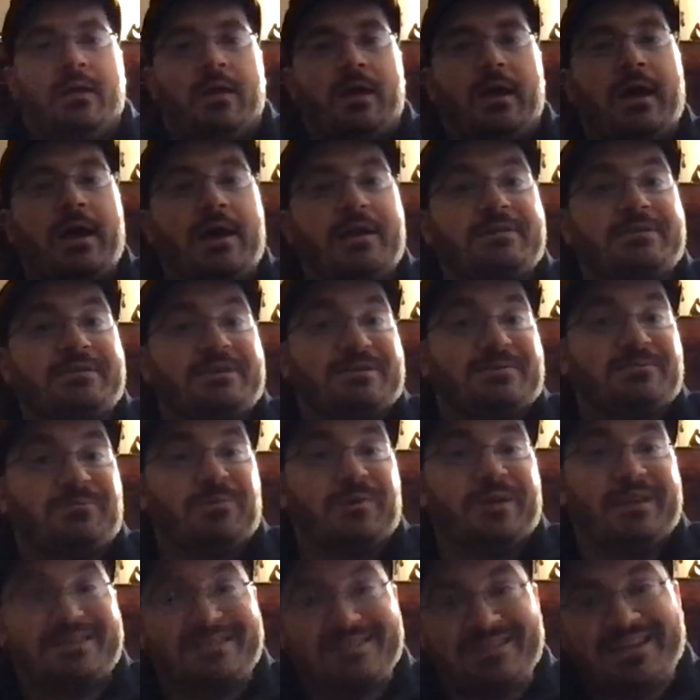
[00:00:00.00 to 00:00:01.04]
I just
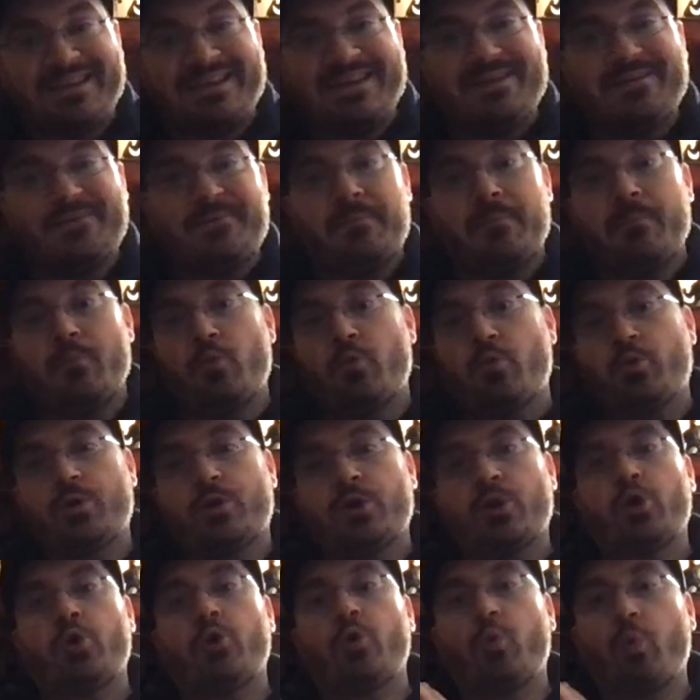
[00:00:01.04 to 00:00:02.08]
want to see
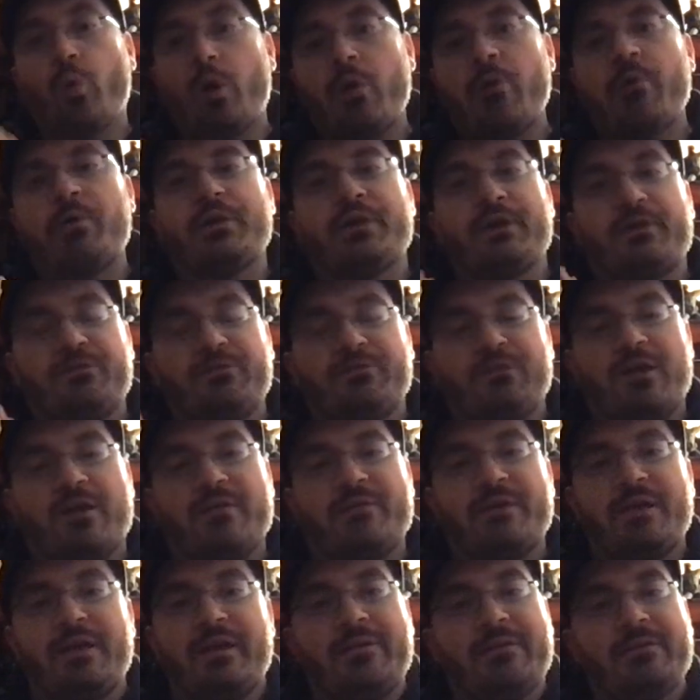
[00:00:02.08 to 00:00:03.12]
more quality
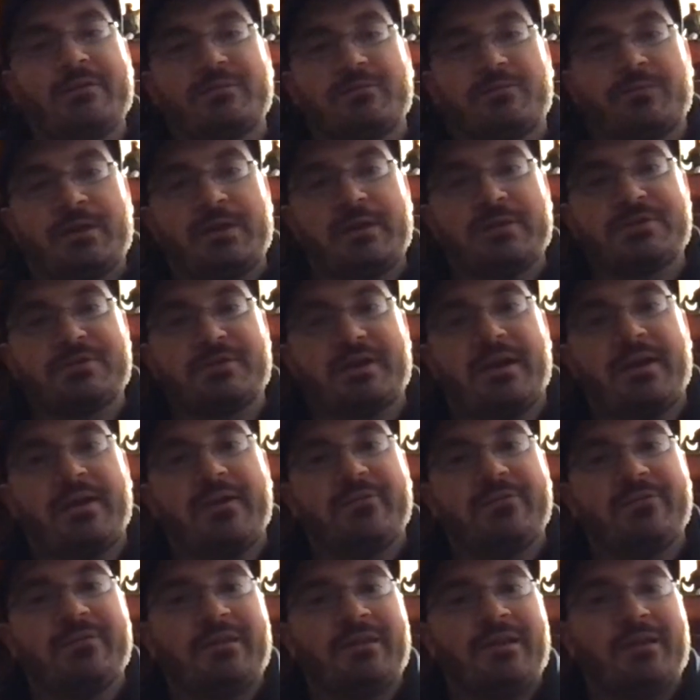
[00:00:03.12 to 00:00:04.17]
stuff out of this
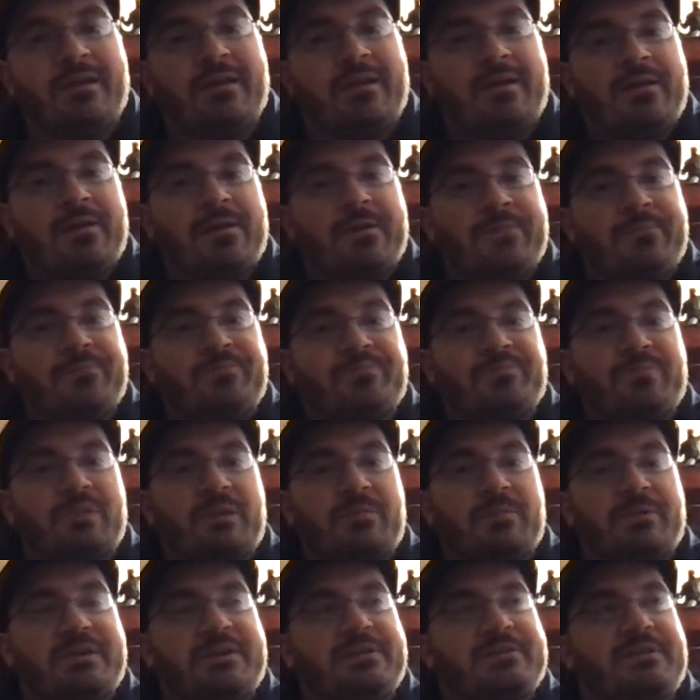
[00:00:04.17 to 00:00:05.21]
franchise.
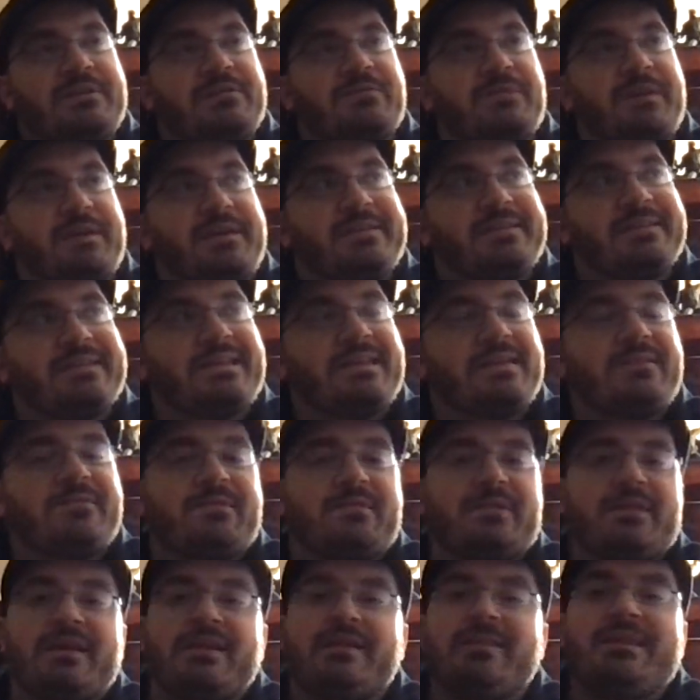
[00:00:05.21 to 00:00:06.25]
Because let's face it,
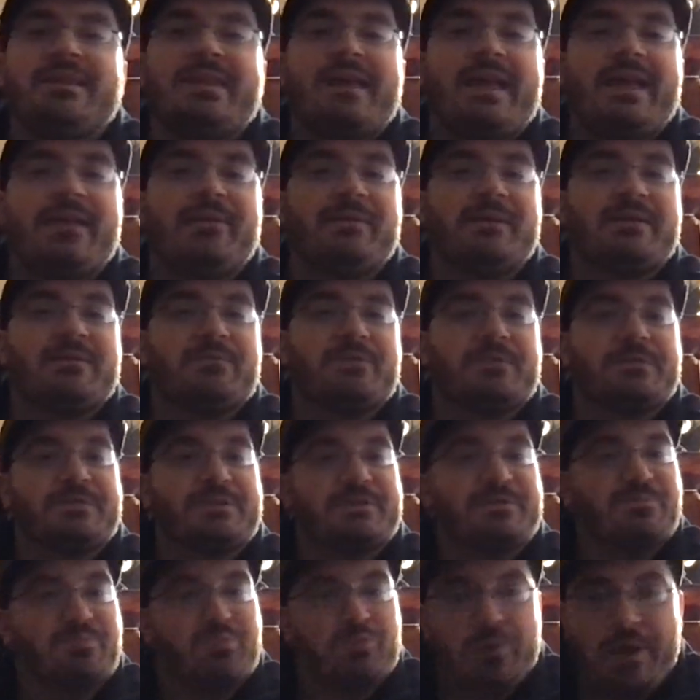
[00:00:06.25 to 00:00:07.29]
even like the Alien
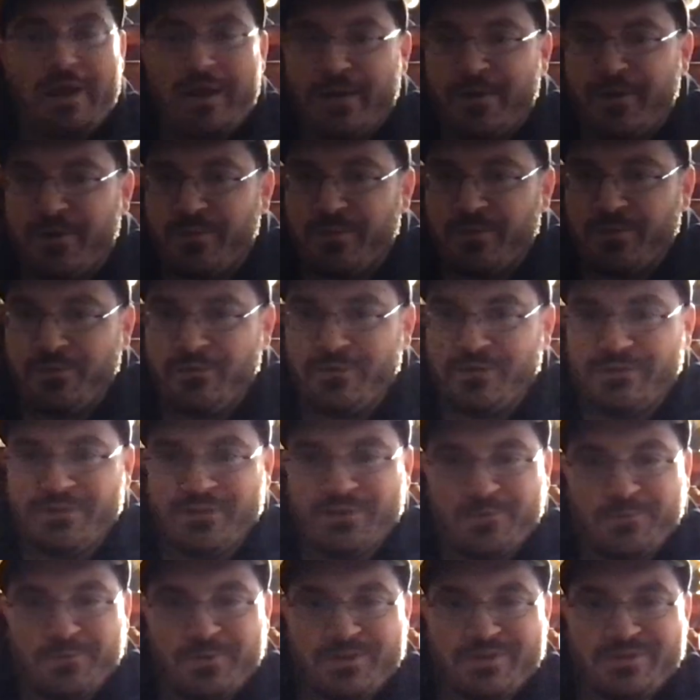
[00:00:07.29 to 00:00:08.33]
vs. Predator movies, the
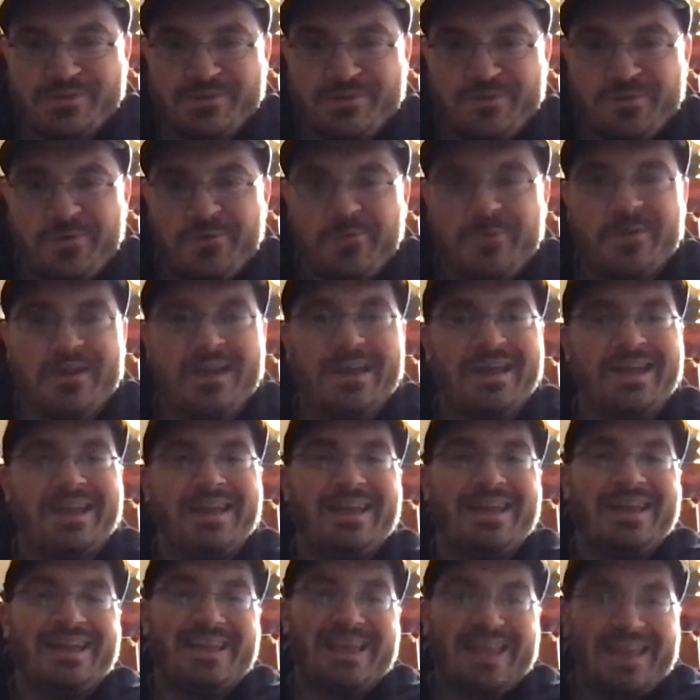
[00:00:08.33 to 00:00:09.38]
original
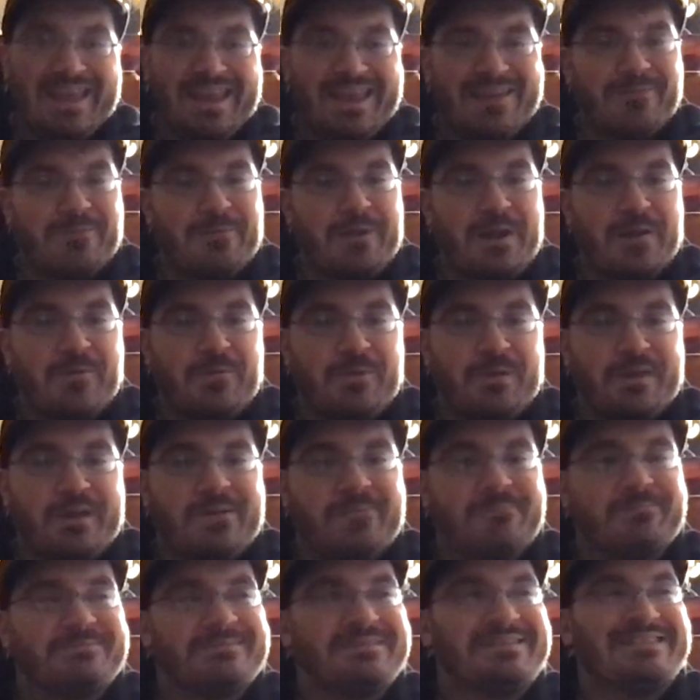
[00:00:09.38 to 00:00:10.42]
and
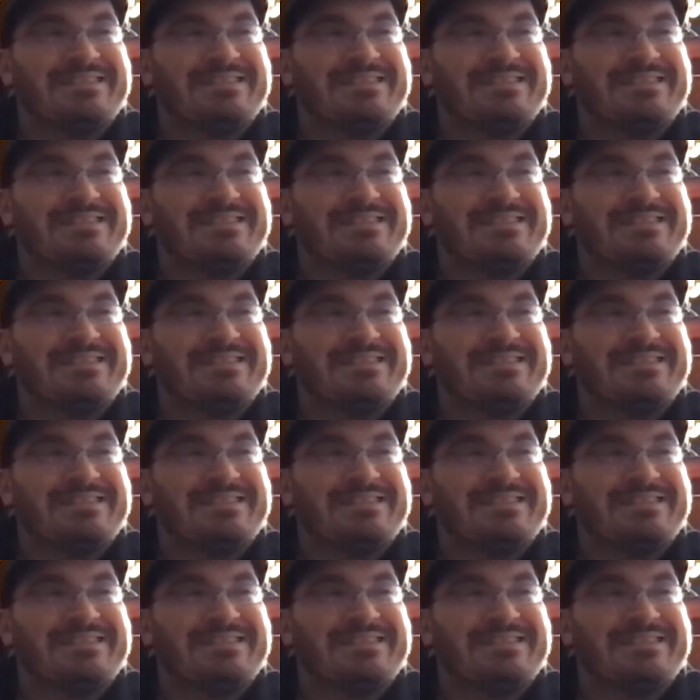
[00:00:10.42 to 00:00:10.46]
Requiem